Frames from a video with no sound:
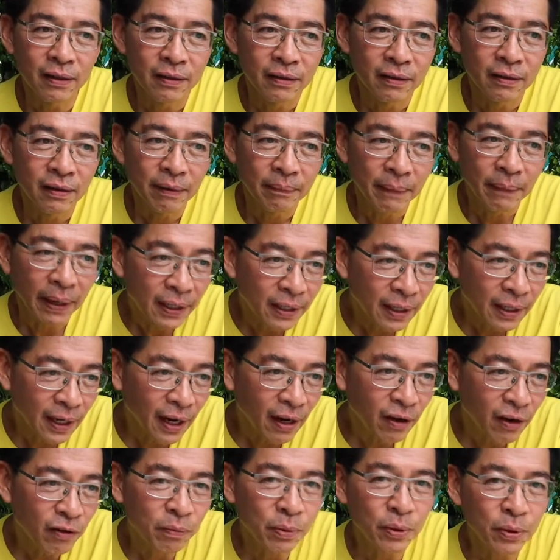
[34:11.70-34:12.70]
mental health
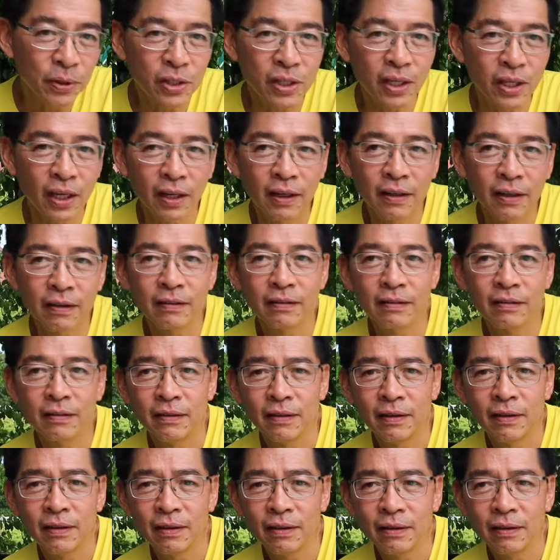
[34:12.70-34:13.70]
posting,
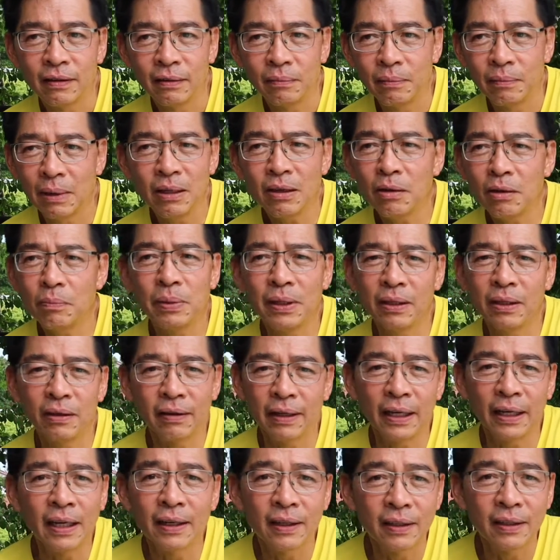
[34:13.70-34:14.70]
may not be your
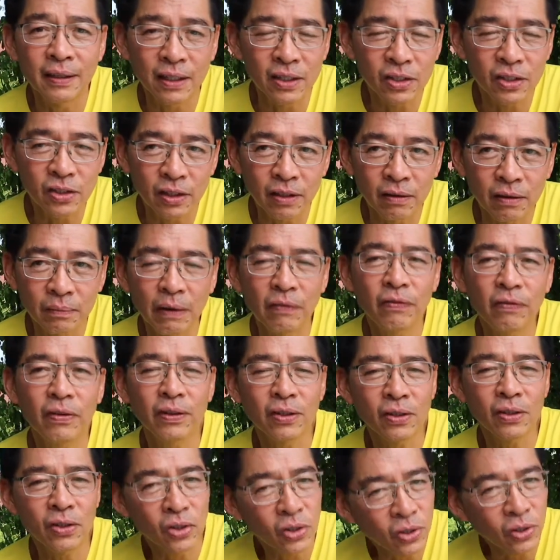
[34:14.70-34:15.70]
inclination, but for the
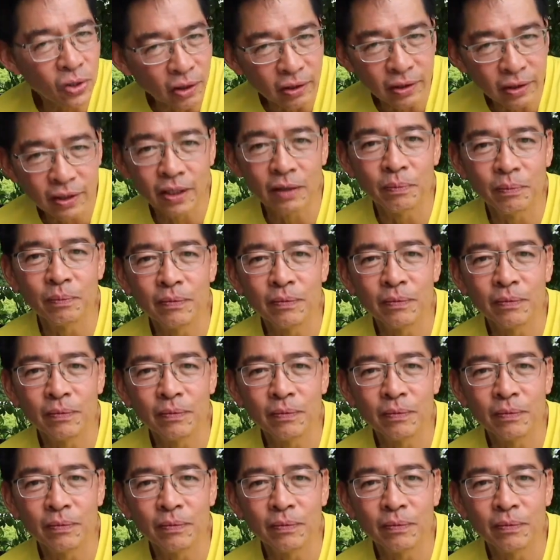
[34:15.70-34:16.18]
short term,